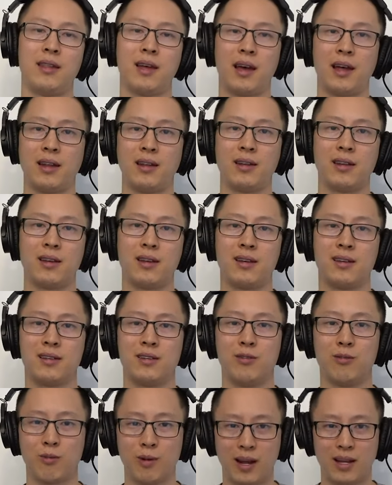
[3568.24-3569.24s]
then
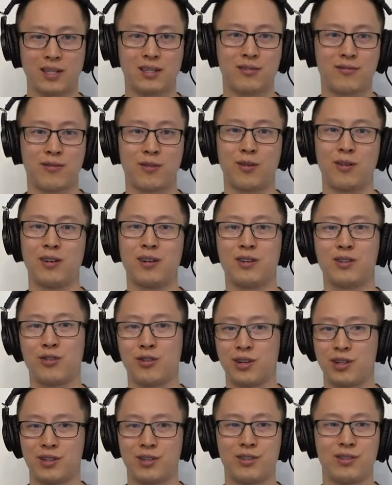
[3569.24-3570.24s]
you rest for your
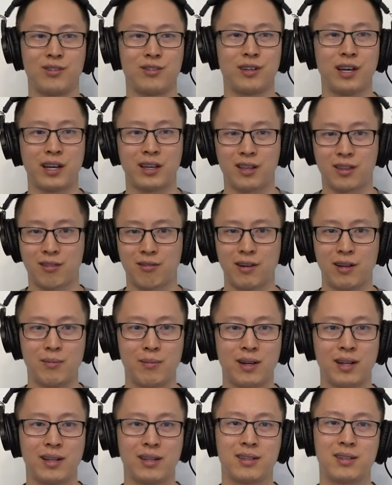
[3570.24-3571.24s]
traditional like three
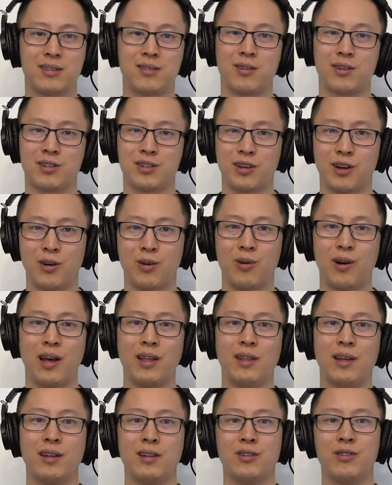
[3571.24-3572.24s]
minutes or so, and
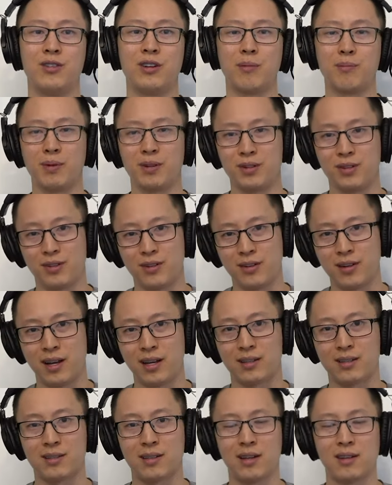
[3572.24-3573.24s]
then you jump into your
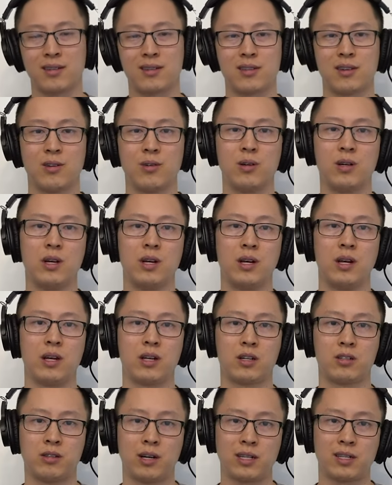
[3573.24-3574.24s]
next set. So
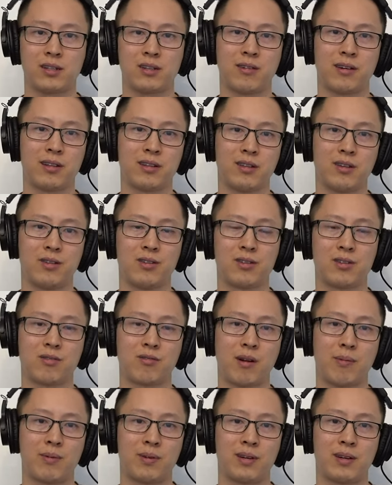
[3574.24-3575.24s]
clustering those
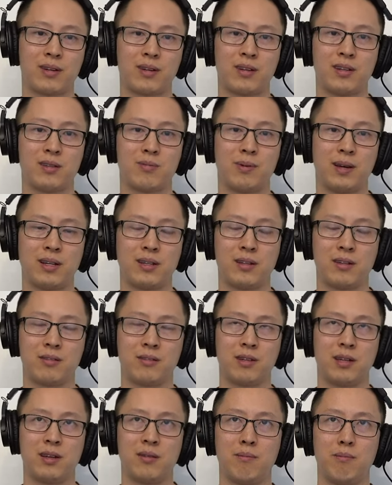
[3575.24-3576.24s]
repetitions
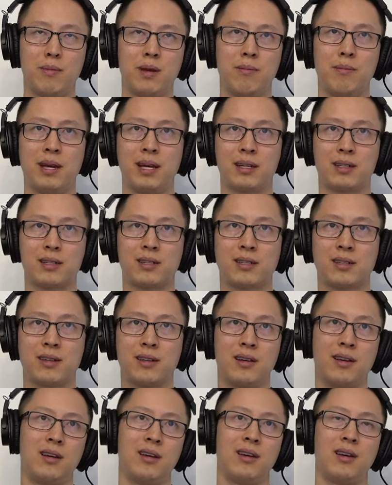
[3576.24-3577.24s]
basically mimics
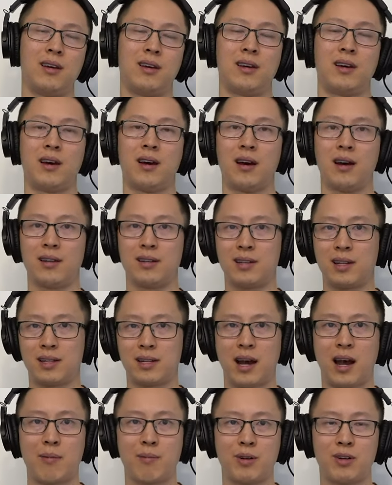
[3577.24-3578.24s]
uh, the
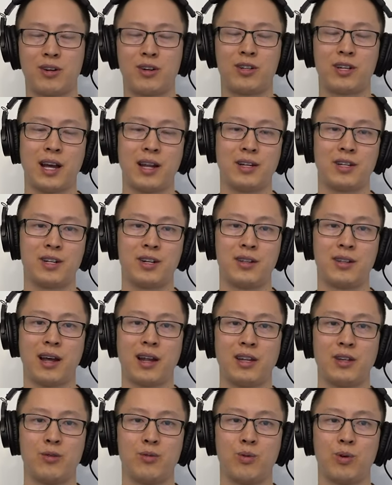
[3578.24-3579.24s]
time under tension that
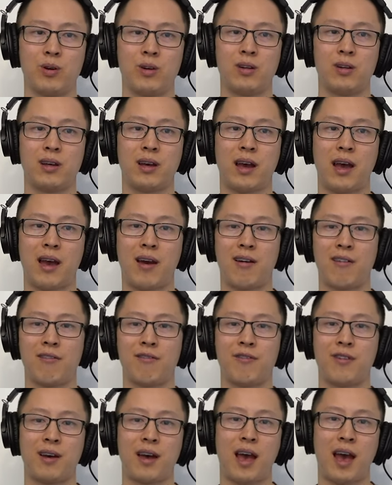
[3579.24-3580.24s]
you would have
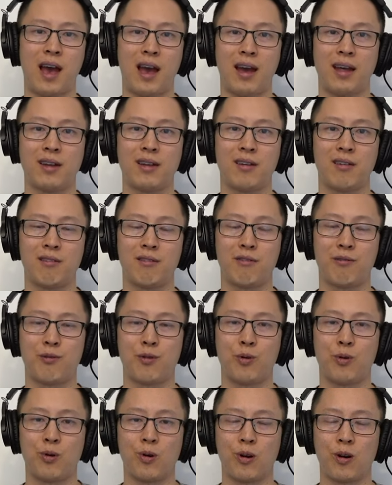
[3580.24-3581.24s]
had
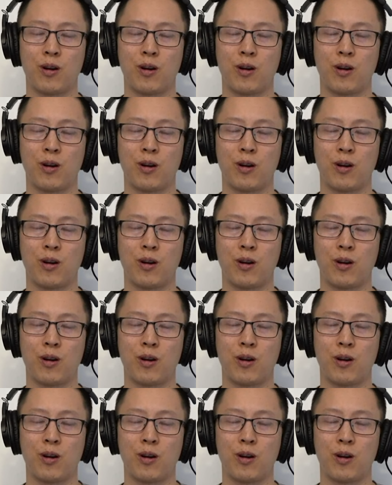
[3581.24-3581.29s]
for,